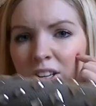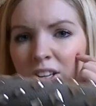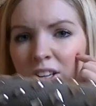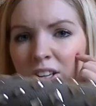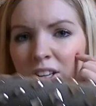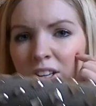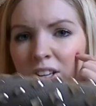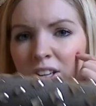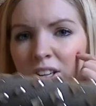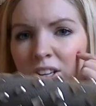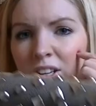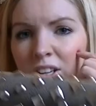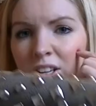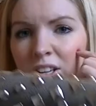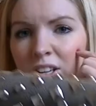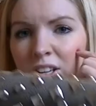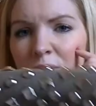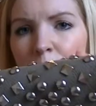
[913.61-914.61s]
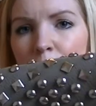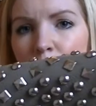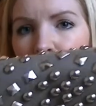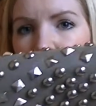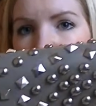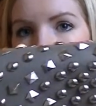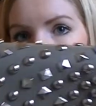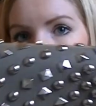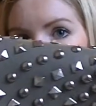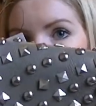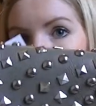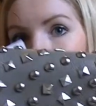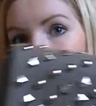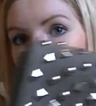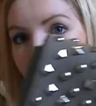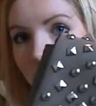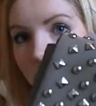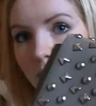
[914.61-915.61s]
Just like the trendy ones are
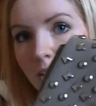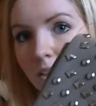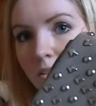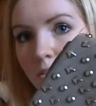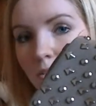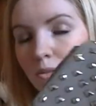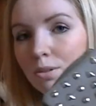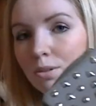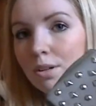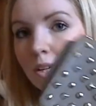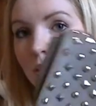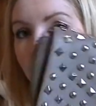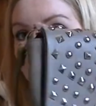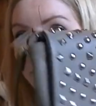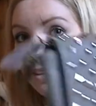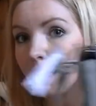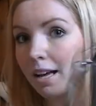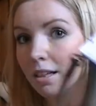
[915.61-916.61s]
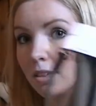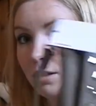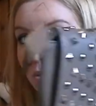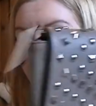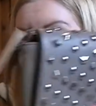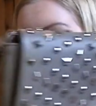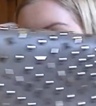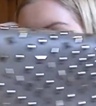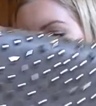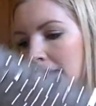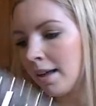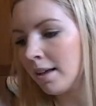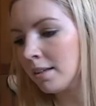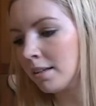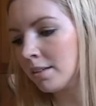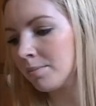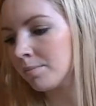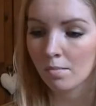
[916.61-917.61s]
around at the minute. So yeah, I love that
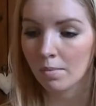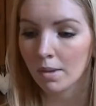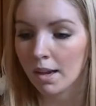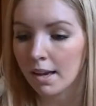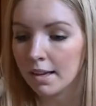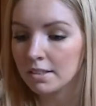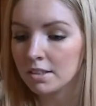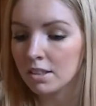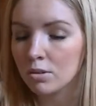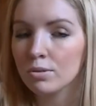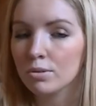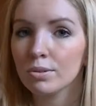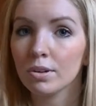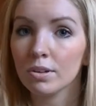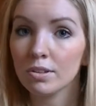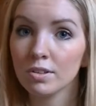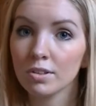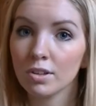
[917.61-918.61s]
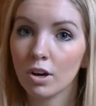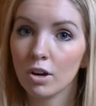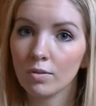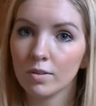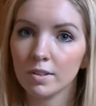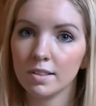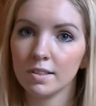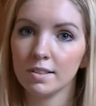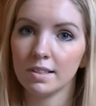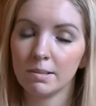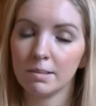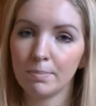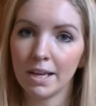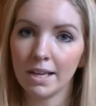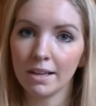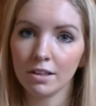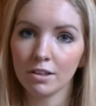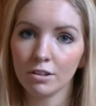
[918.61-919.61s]
bag. And I also got a scarf, which is this
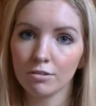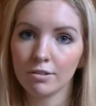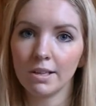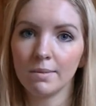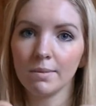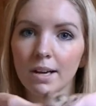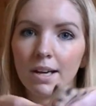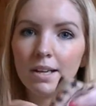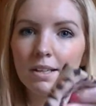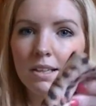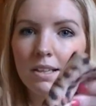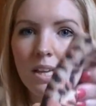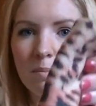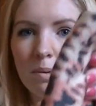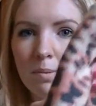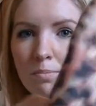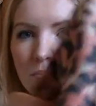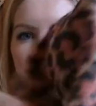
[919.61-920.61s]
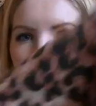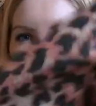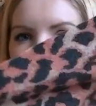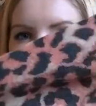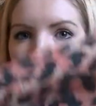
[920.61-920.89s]
pink and cream kind of leopard print